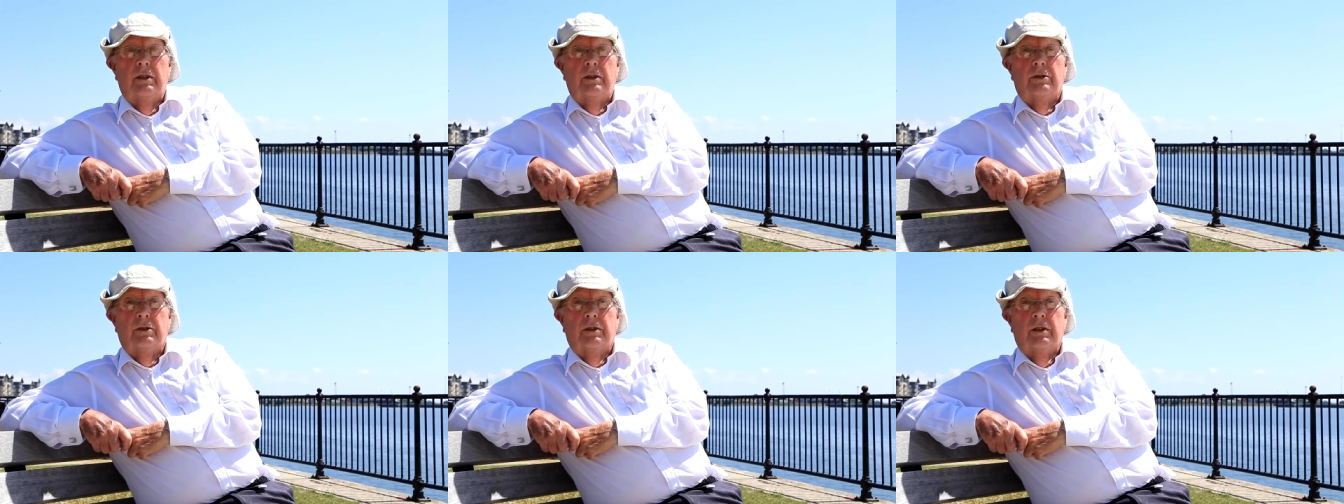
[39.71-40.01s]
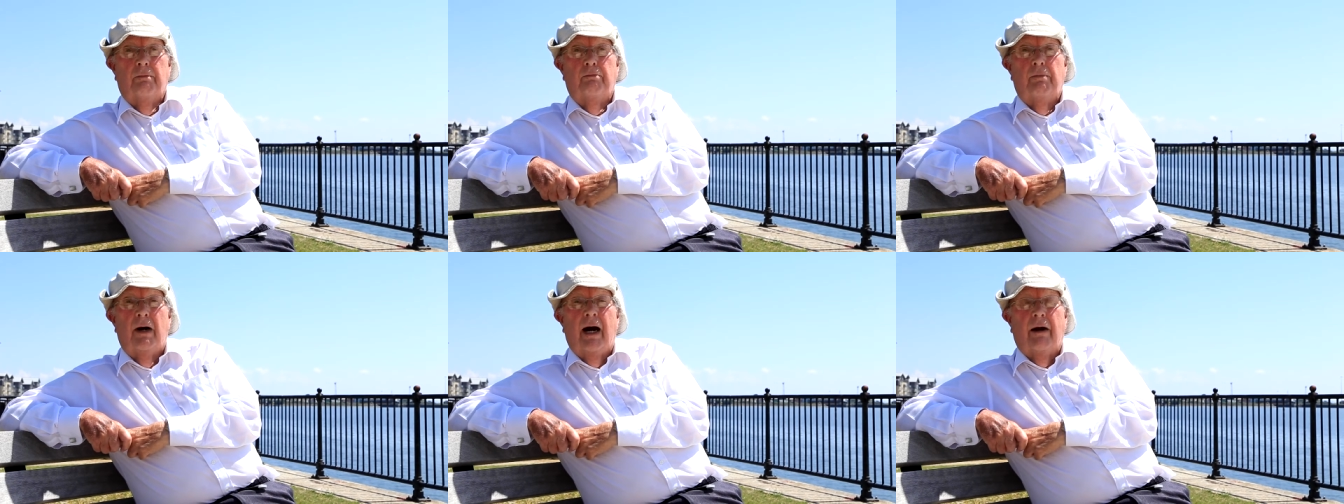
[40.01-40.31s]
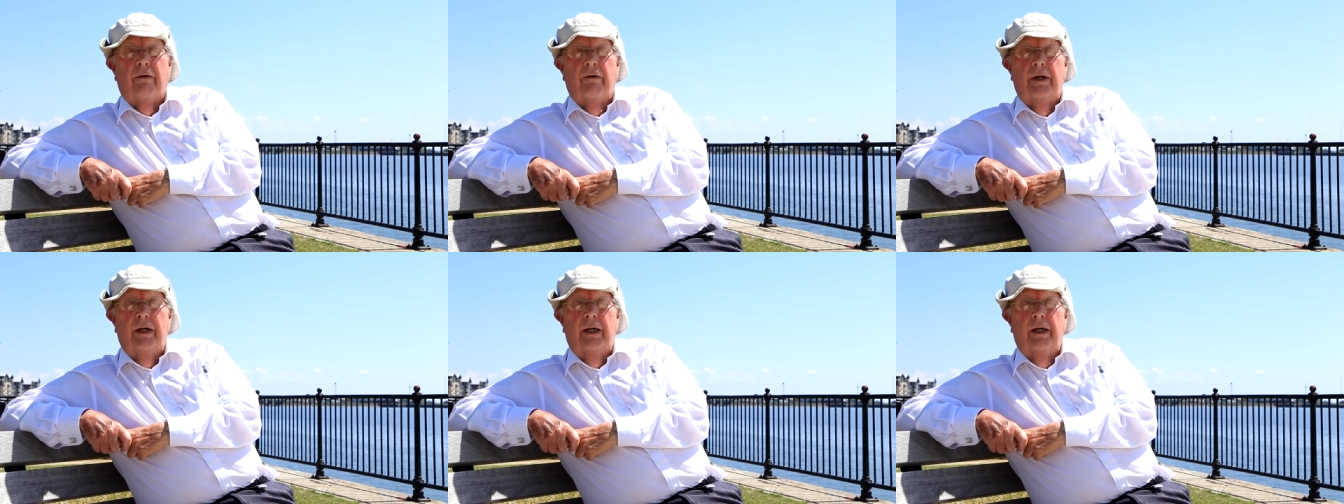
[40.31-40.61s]
to
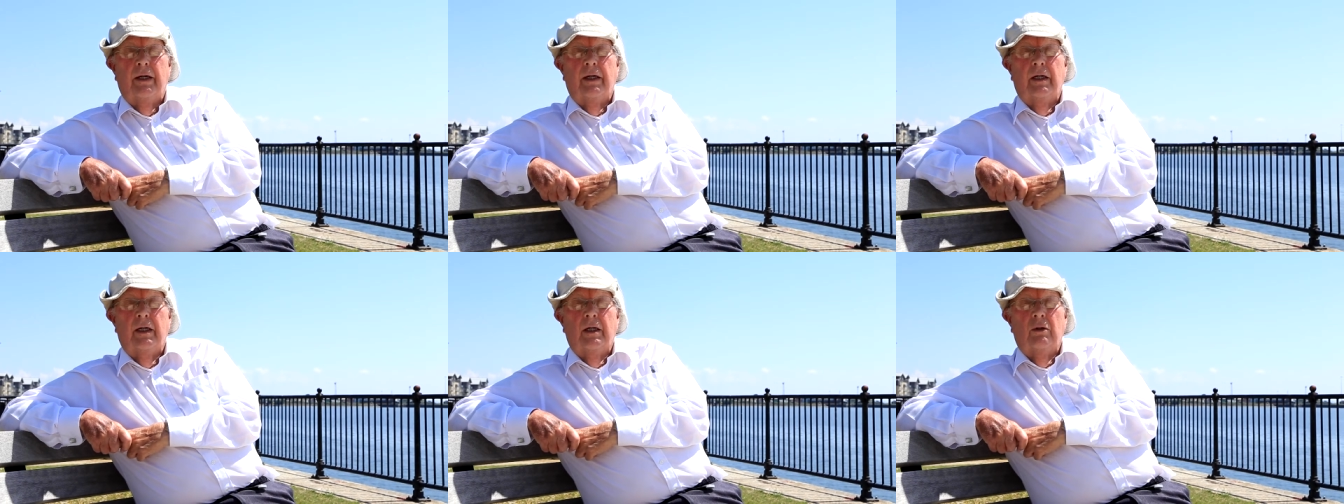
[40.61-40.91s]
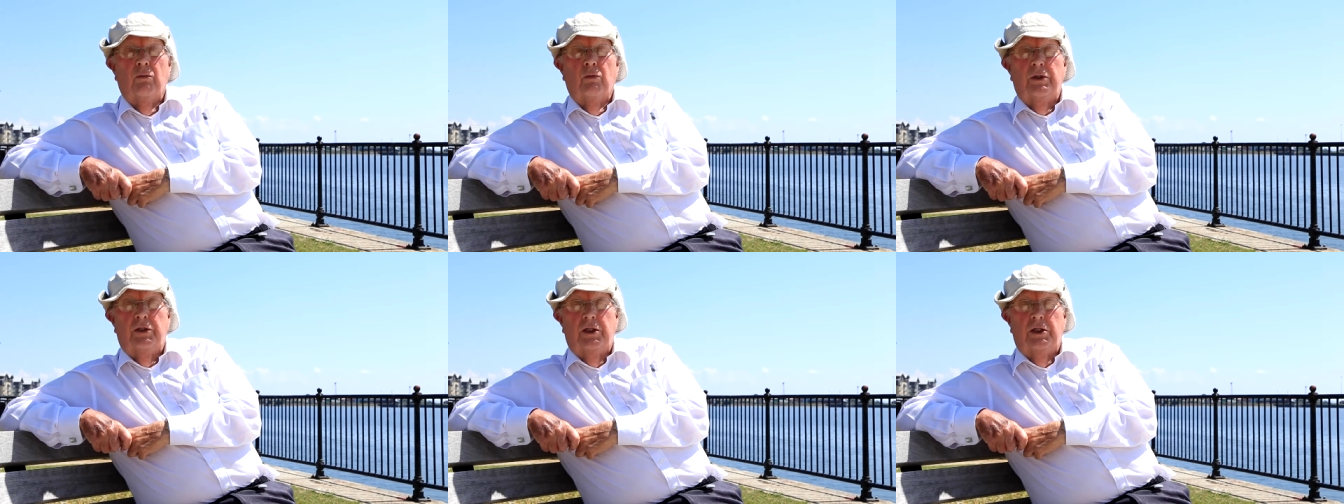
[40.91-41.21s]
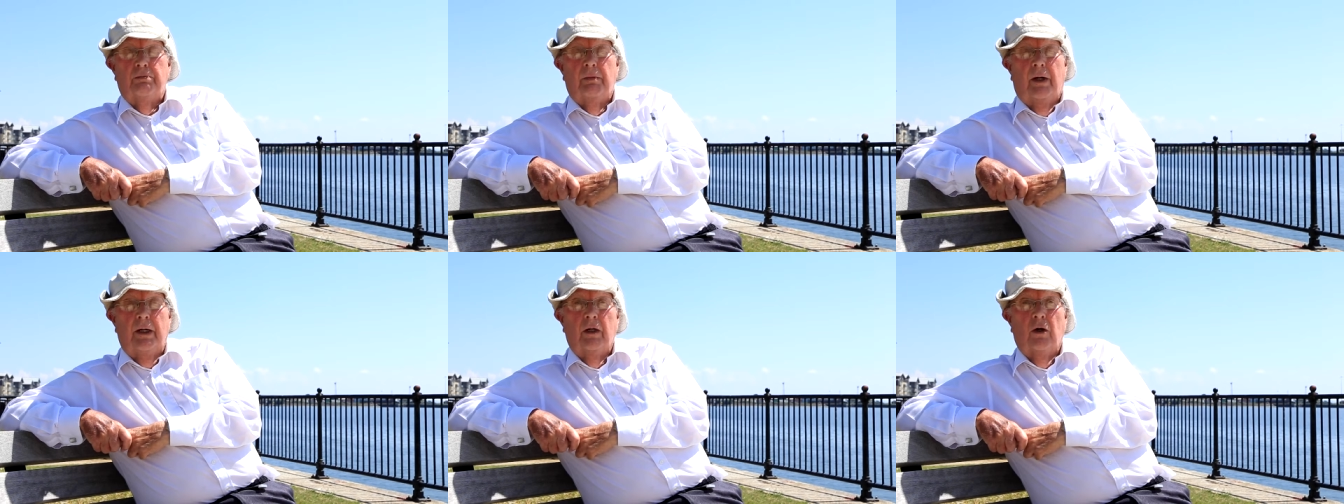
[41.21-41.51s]
Barry, which
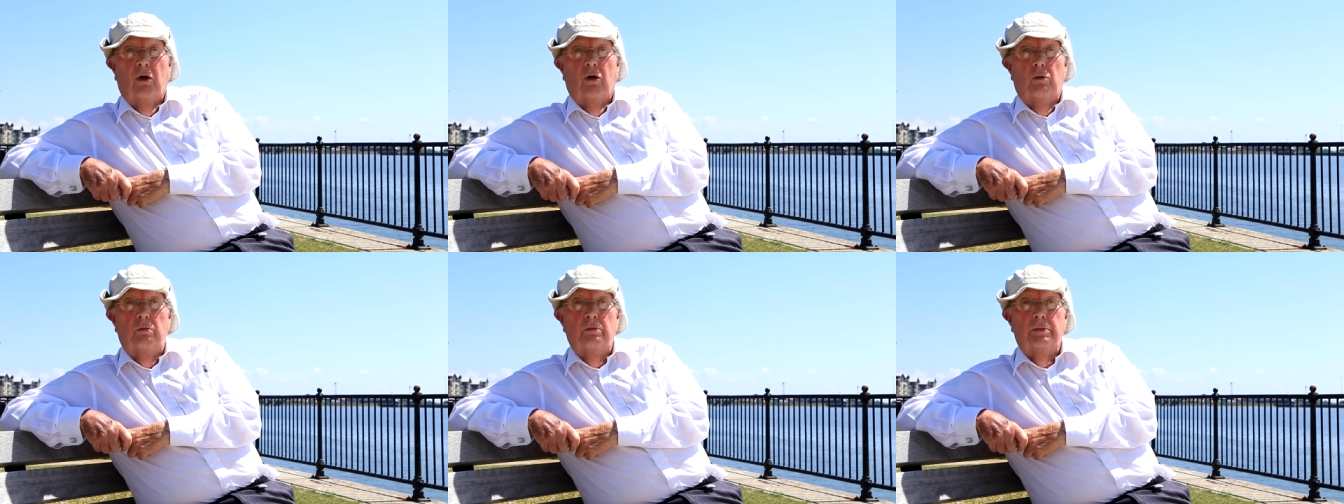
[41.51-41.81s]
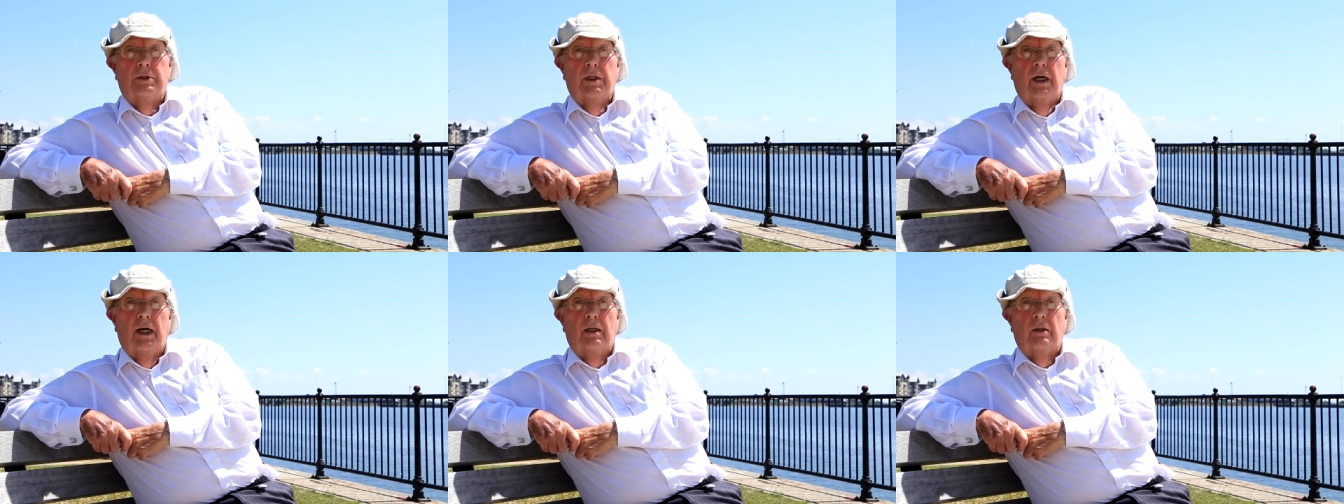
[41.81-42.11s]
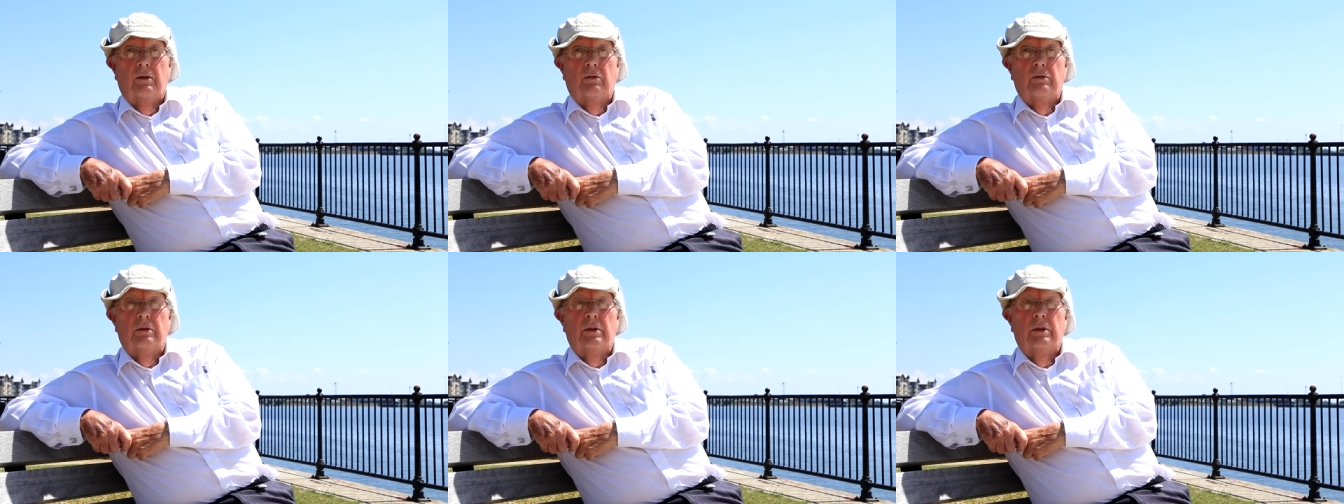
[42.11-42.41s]
is my
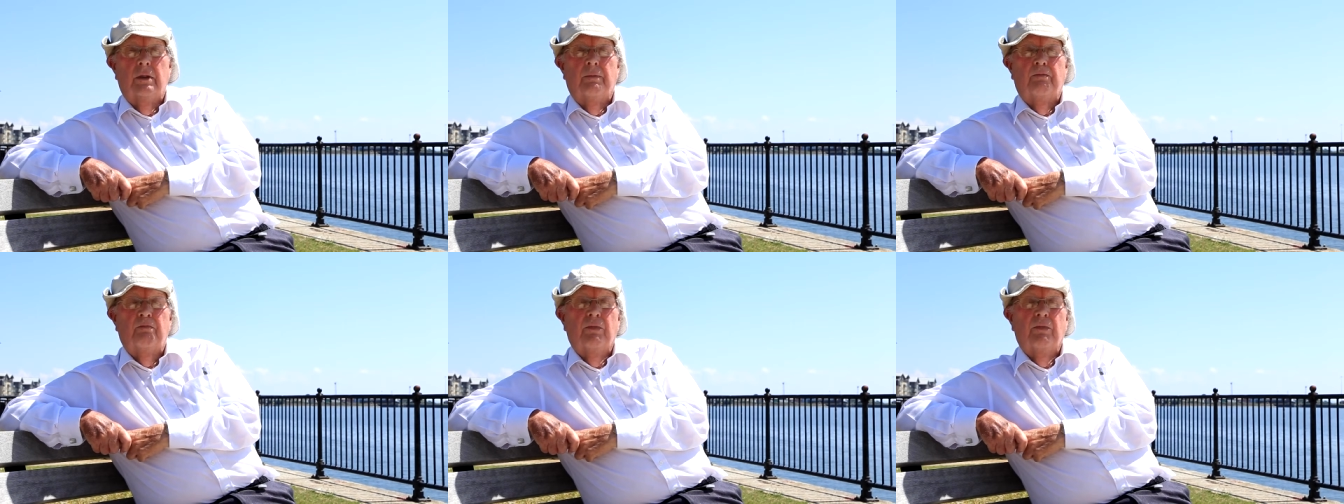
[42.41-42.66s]
hometown.